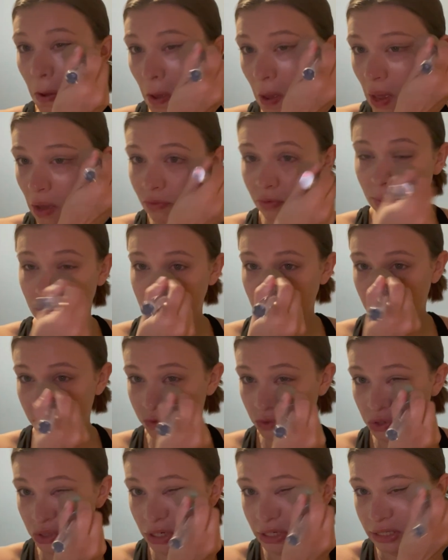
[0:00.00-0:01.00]
have a bunch
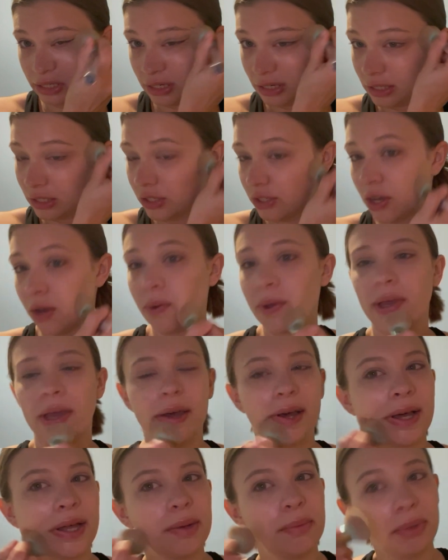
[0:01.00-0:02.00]
of craziness going
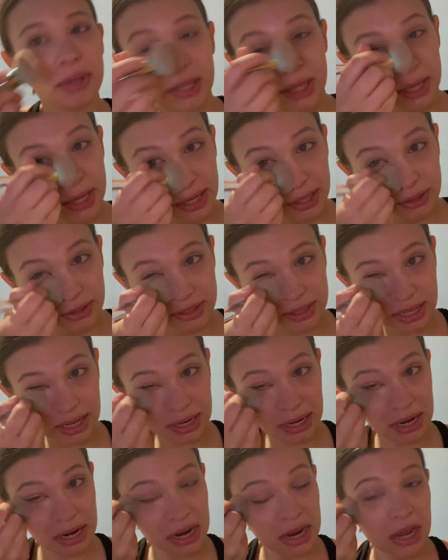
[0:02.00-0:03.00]
on. Billy and I looked
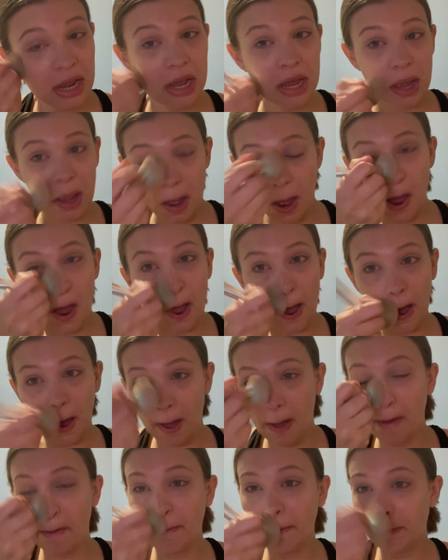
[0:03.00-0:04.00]
at
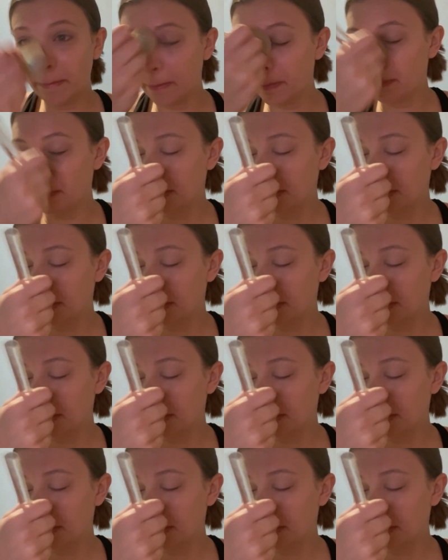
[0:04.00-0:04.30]
um,